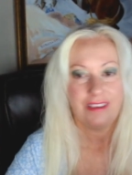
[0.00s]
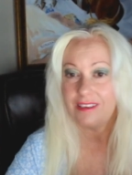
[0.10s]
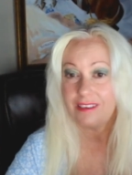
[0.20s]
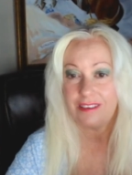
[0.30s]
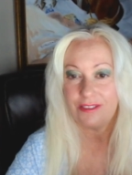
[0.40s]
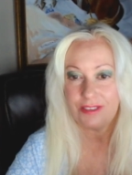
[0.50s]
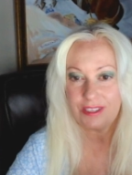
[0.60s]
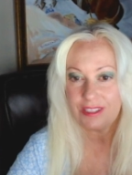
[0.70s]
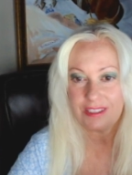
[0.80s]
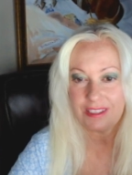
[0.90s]
yeah, only
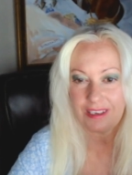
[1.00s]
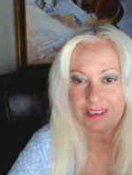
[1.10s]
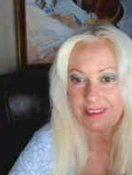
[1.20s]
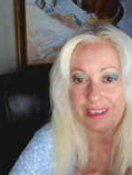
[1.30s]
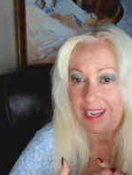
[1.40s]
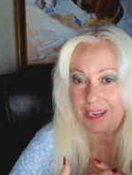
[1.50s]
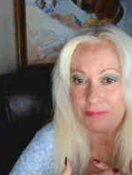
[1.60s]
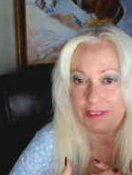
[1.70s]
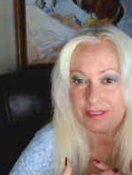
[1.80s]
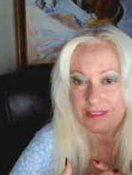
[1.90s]
good things can
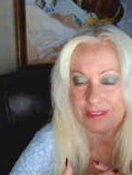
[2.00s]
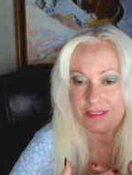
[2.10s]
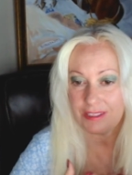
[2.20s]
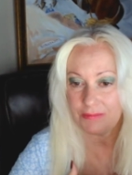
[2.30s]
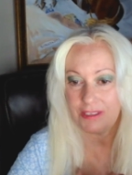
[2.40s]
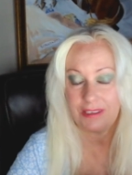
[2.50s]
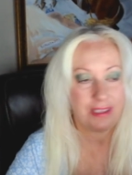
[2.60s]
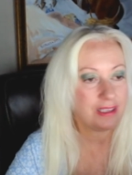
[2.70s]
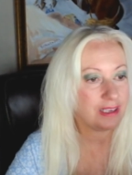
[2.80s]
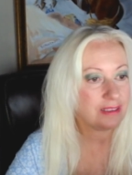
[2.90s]
happen. Trust me.
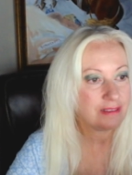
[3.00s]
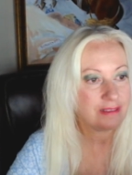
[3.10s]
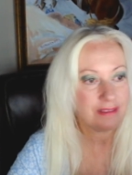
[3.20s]
And then,